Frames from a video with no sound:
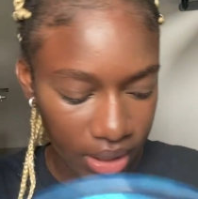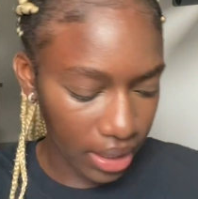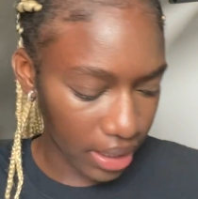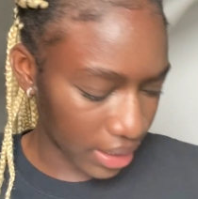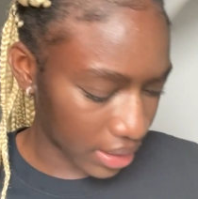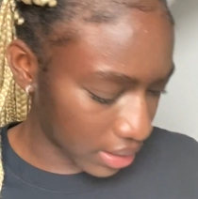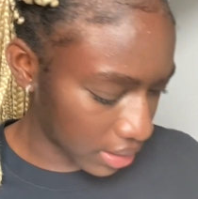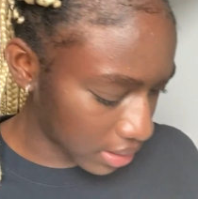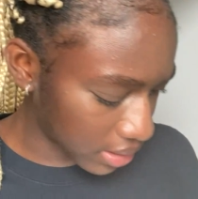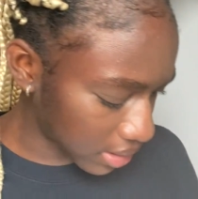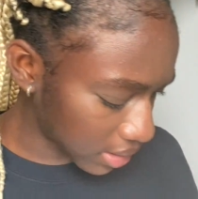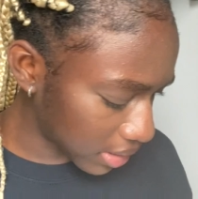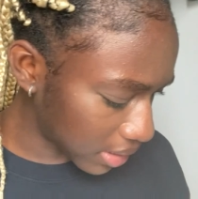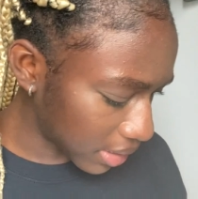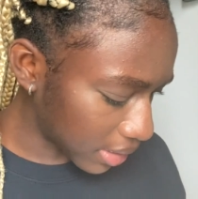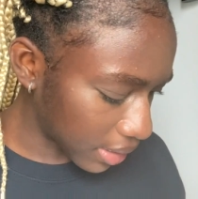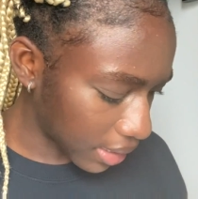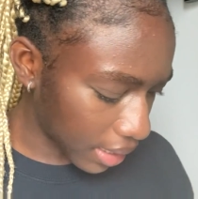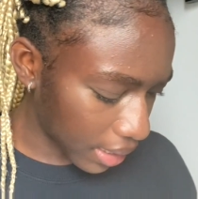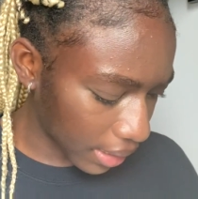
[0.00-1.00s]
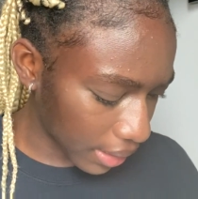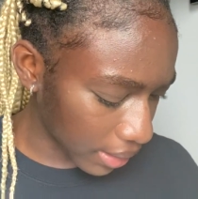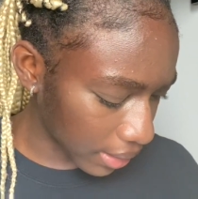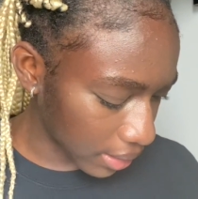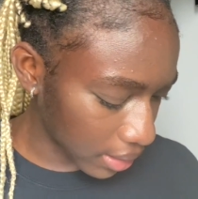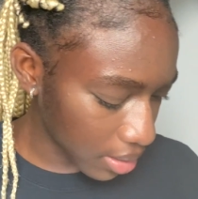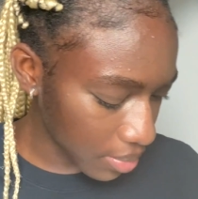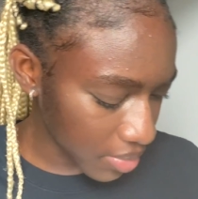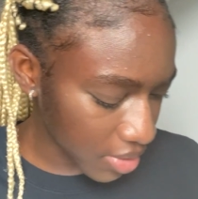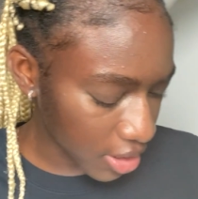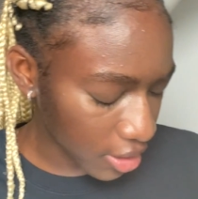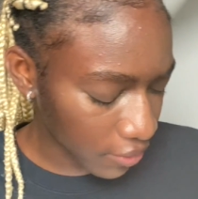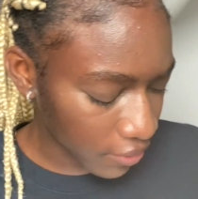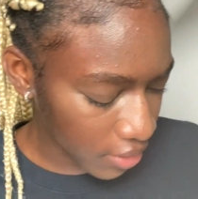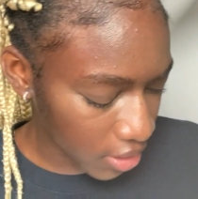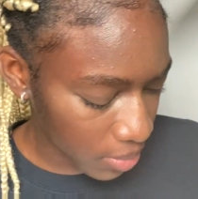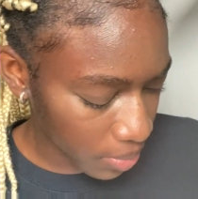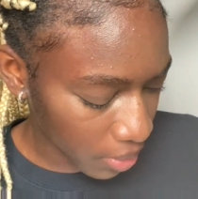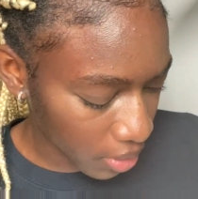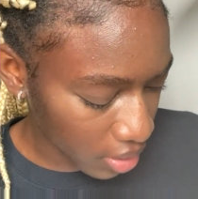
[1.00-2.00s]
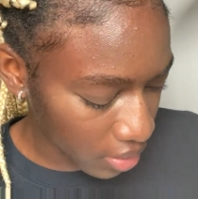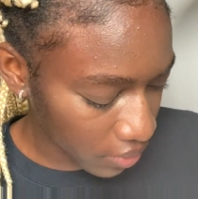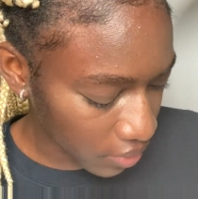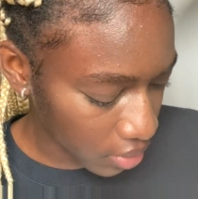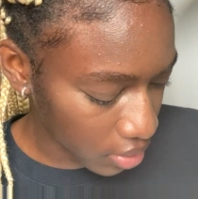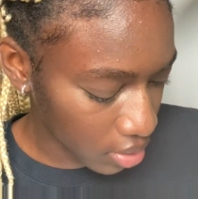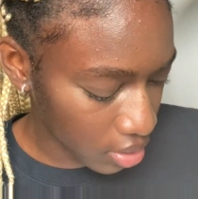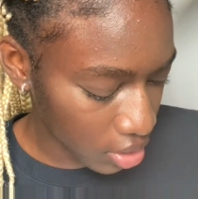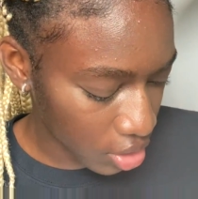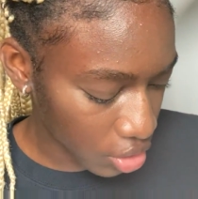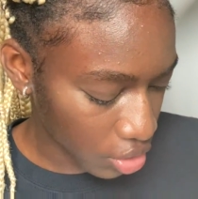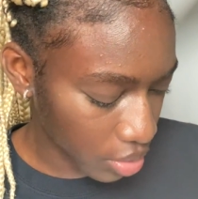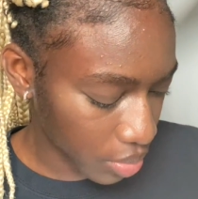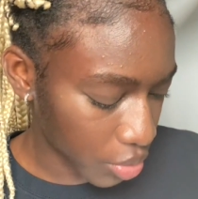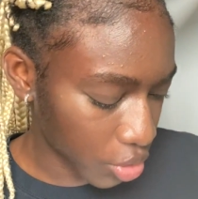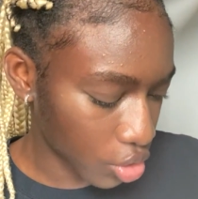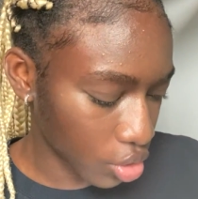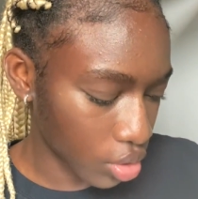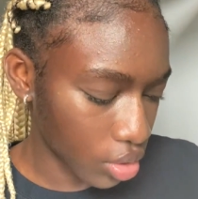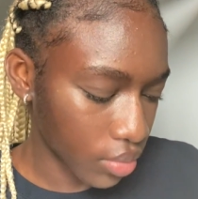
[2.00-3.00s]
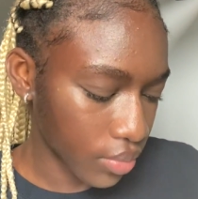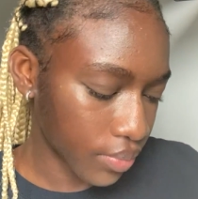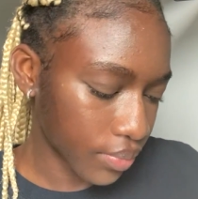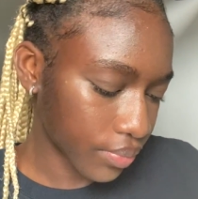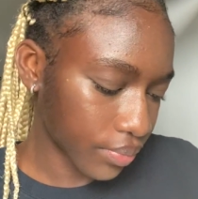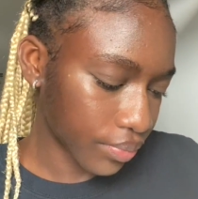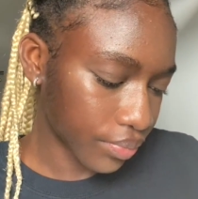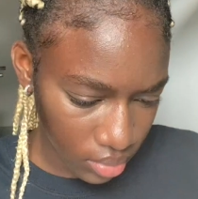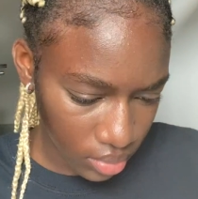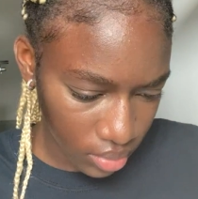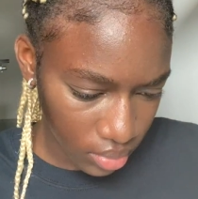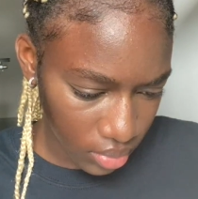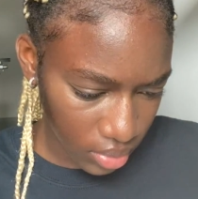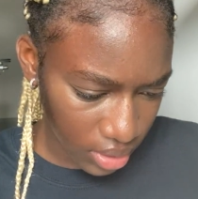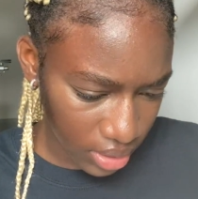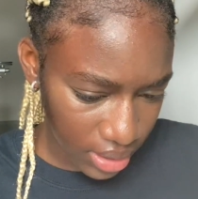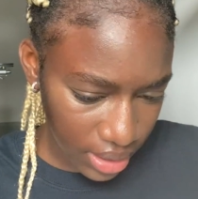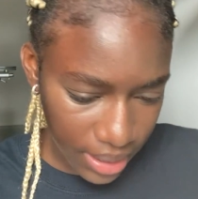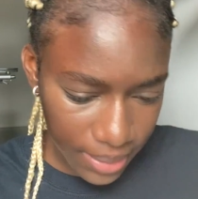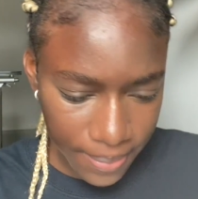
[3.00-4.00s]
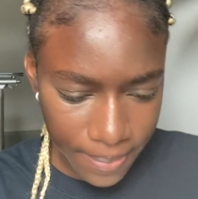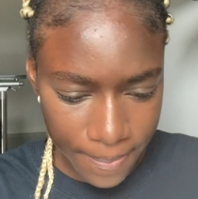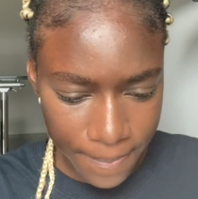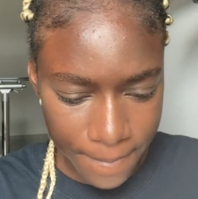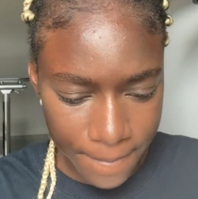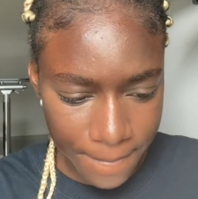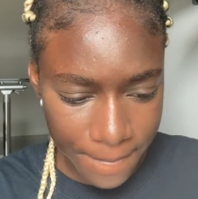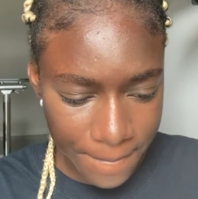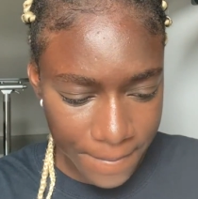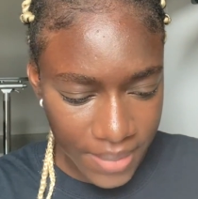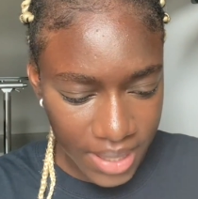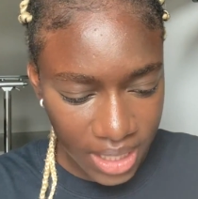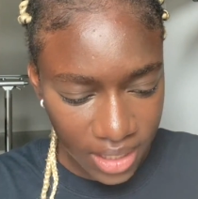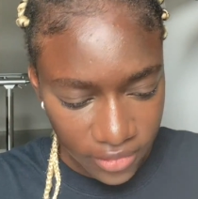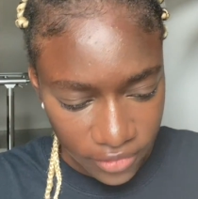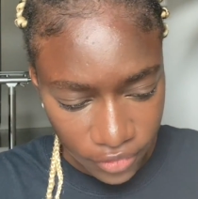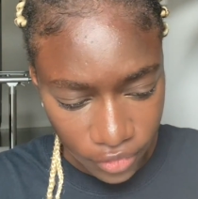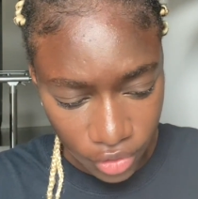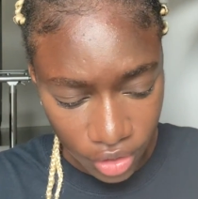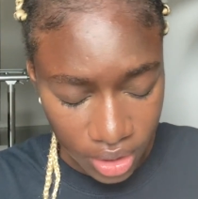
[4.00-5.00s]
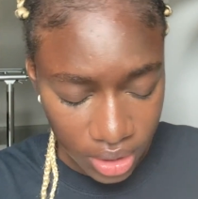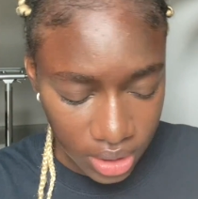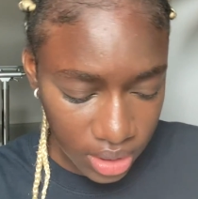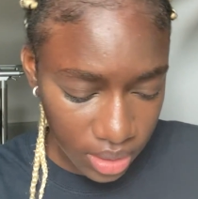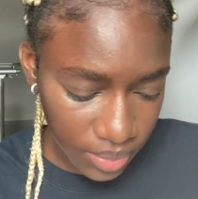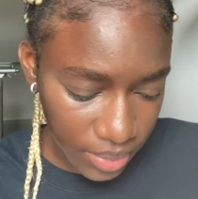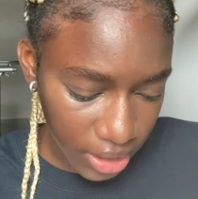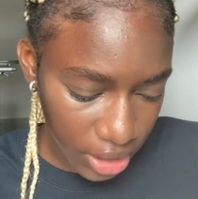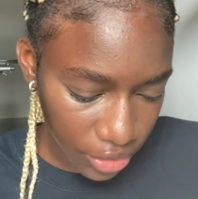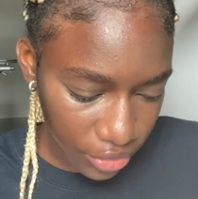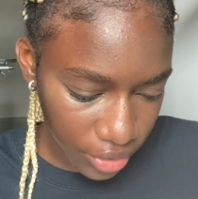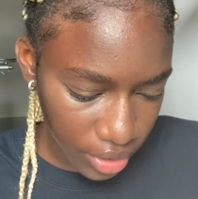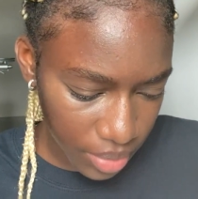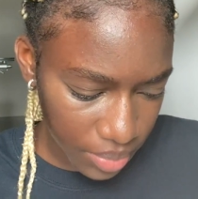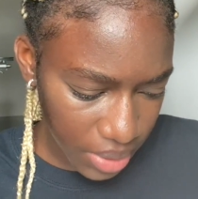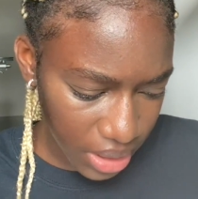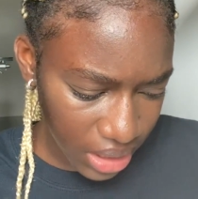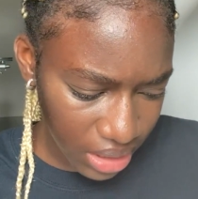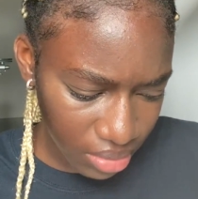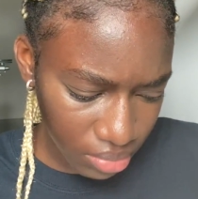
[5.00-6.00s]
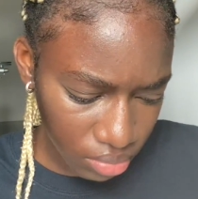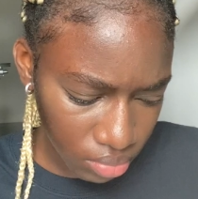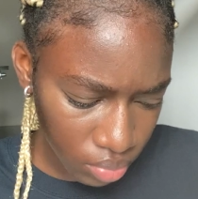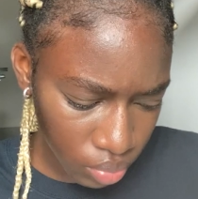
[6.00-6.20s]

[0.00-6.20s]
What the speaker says: Like, they didn't lie. Let me see if it's part of the description. Did they mean for it to be creamy?